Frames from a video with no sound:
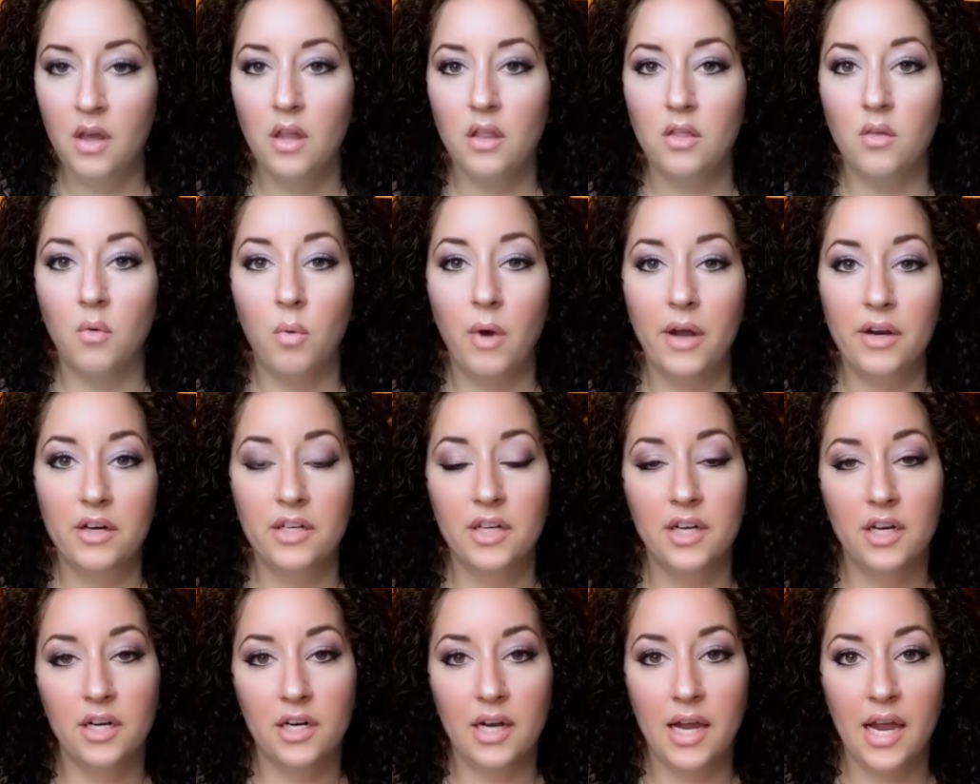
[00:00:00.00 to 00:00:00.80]
The wetter
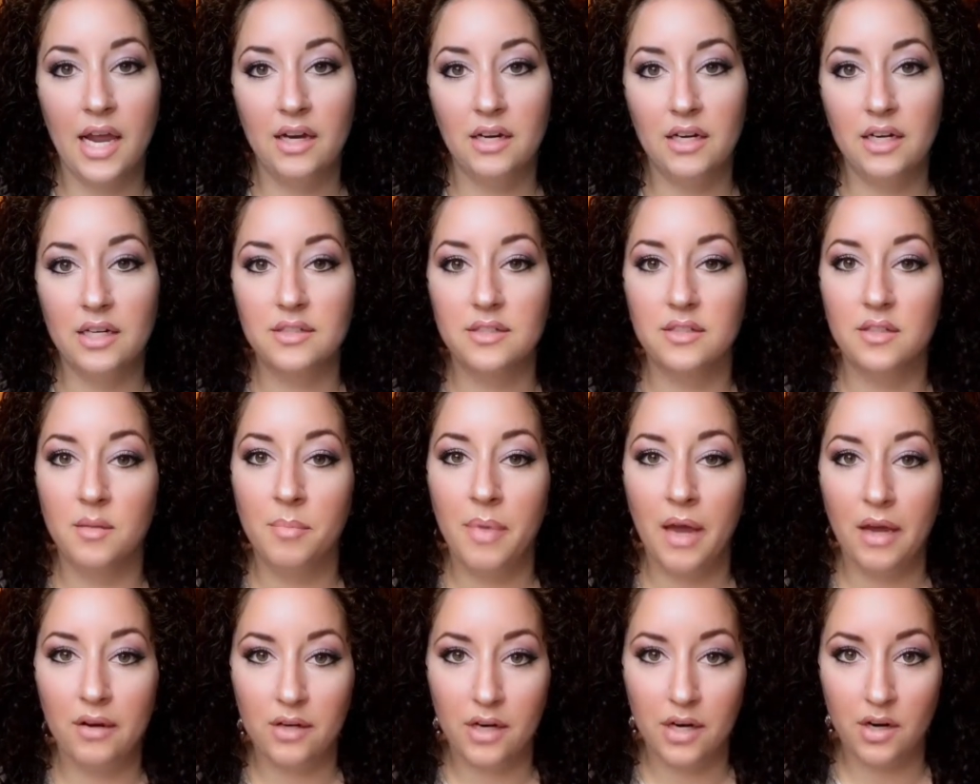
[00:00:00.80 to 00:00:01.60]
your hair is, the
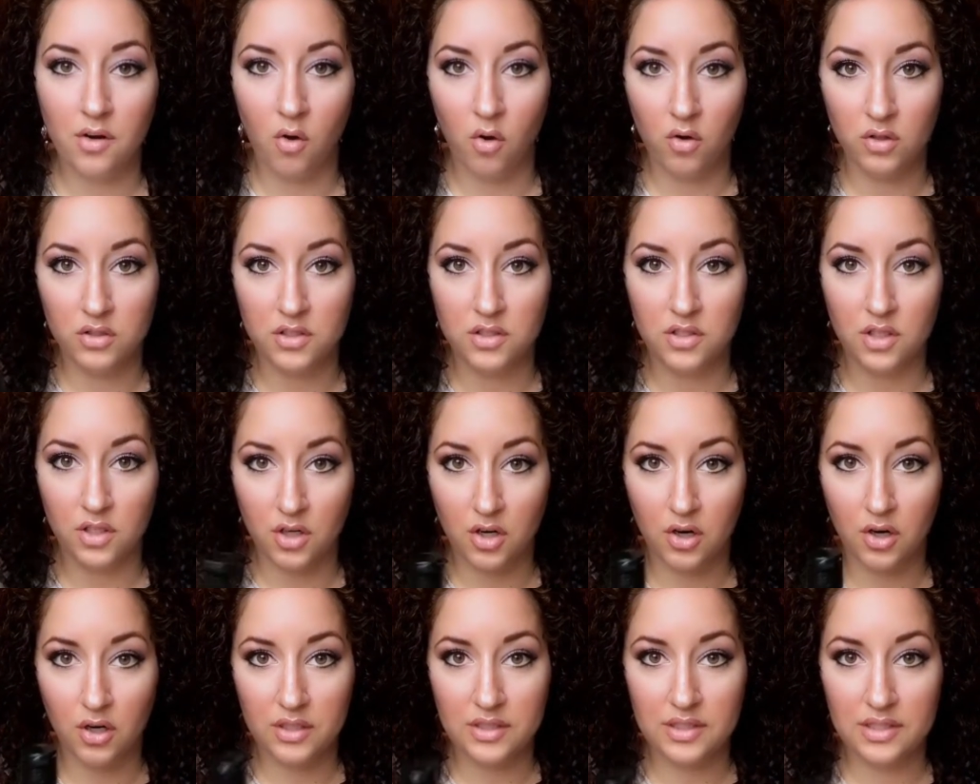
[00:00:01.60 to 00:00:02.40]
better. It holds the
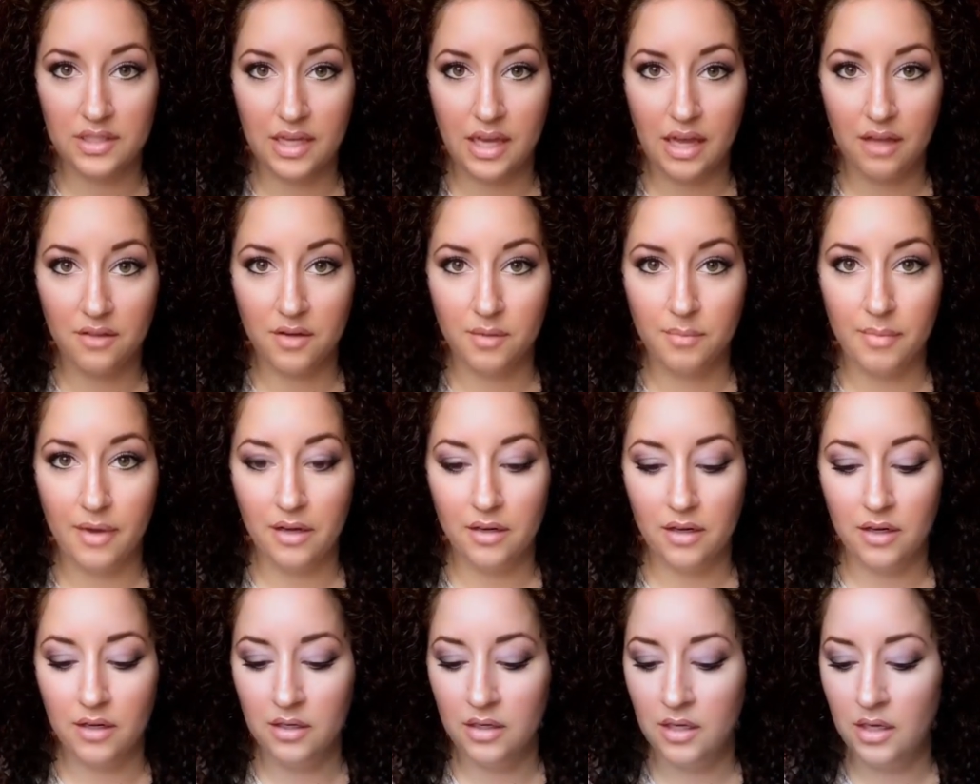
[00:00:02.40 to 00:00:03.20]
curl together
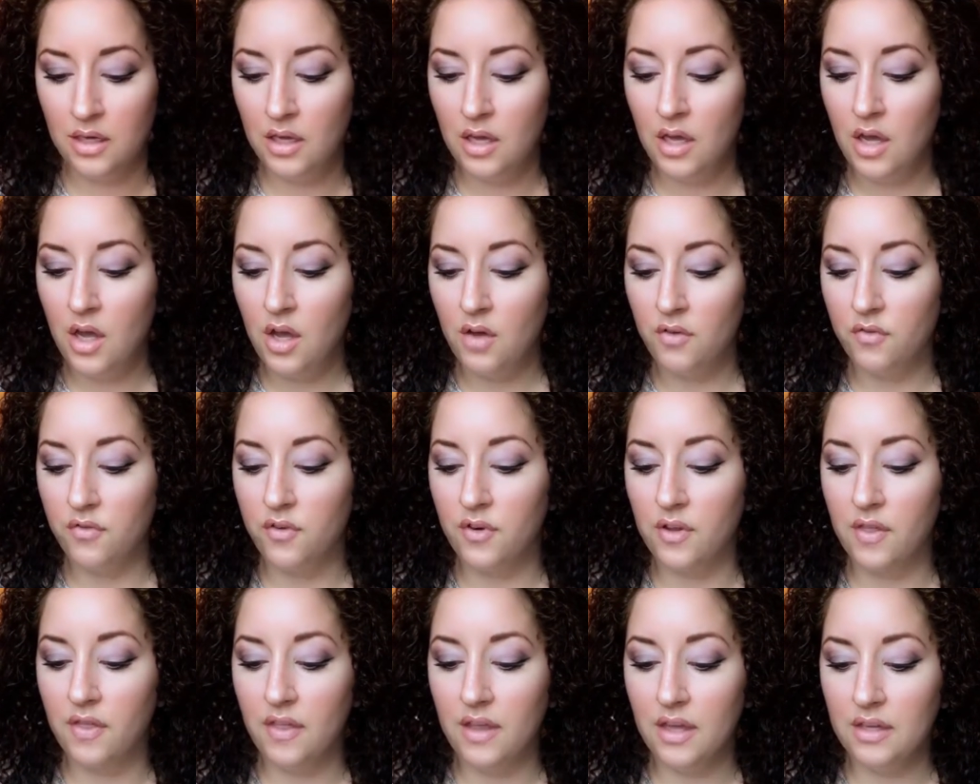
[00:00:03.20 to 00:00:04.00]
better.
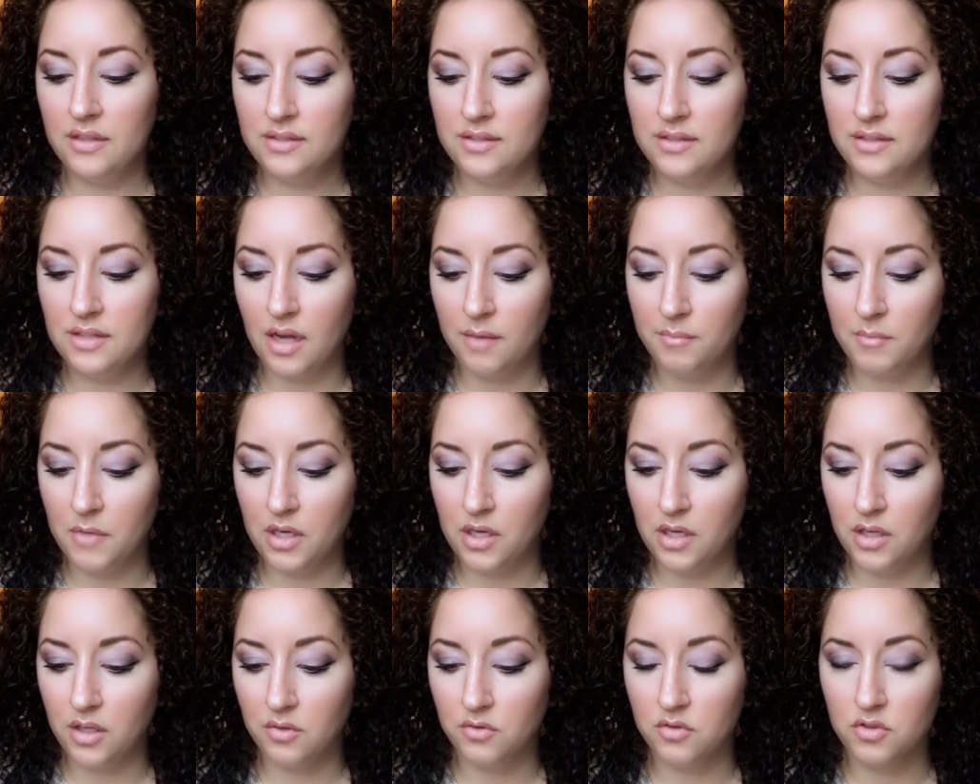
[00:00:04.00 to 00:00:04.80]
For this, I'm going
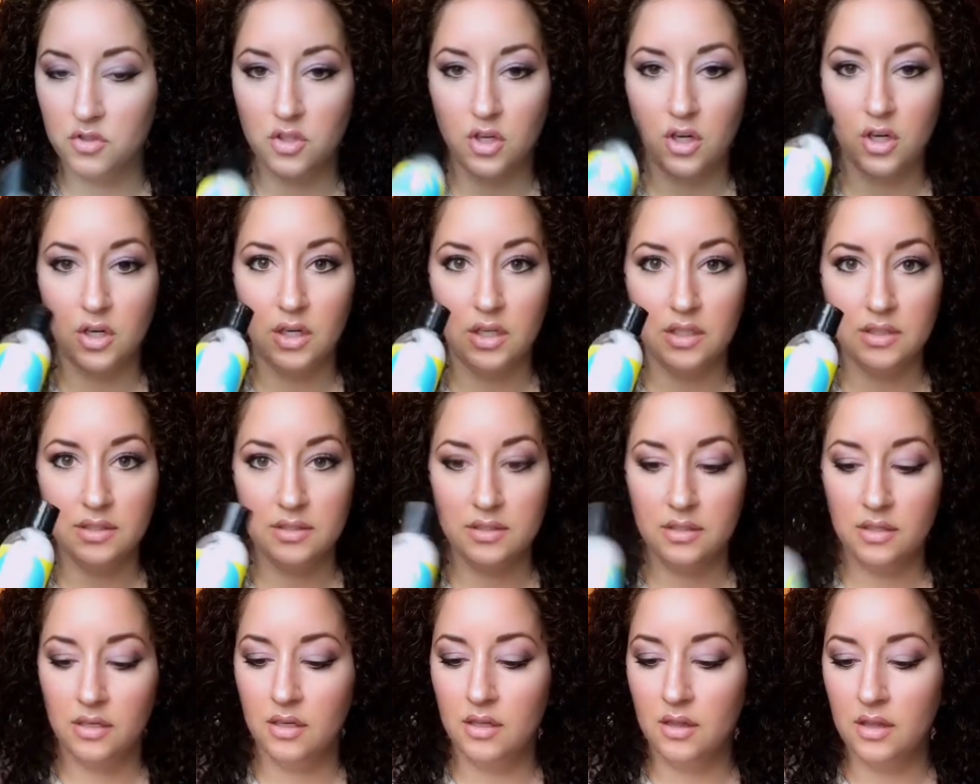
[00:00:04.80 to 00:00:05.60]
to use curls.